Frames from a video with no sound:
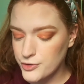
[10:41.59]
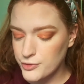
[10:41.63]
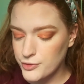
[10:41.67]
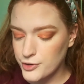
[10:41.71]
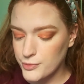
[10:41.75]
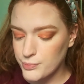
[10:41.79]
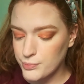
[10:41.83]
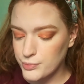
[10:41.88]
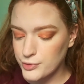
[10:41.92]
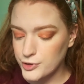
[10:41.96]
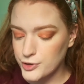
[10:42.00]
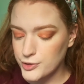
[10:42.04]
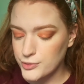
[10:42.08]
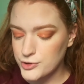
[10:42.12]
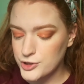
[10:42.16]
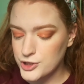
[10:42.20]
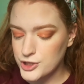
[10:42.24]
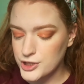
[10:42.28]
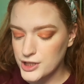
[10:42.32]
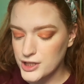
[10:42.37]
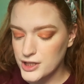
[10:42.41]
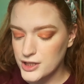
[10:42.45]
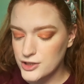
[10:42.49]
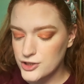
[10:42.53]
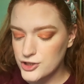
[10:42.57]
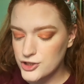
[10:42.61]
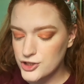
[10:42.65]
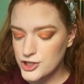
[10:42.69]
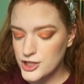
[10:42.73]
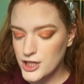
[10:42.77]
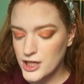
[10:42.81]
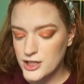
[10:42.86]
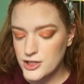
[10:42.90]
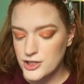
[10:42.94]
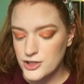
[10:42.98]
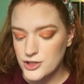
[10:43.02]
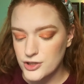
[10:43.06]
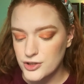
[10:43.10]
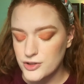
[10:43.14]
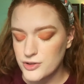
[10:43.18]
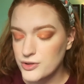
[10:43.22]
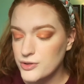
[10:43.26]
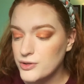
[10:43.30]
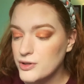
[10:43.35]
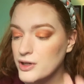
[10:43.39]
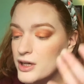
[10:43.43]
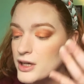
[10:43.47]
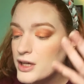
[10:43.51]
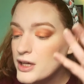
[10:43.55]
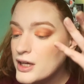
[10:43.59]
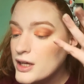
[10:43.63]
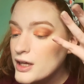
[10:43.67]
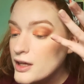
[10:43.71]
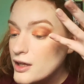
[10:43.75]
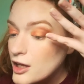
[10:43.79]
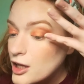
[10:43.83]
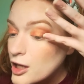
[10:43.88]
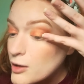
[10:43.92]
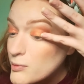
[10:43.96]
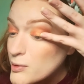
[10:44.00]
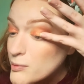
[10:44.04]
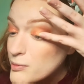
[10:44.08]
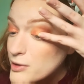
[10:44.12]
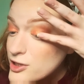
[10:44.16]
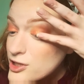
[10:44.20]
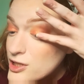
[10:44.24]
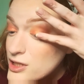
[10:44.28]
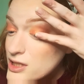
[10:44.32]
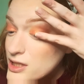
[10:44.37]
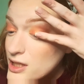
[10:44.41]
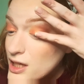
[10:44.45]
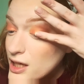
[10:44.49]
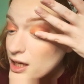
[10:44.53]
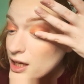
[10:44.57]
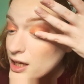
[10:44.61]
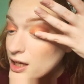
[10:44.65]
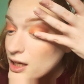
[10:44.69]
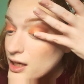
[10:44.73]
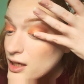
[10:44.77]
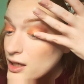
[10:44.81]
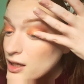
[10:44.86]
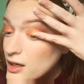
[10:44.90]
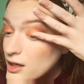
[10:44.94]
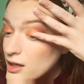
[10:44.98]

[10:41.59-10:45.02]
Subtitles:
the Blue Cheese shade too, and maybe just like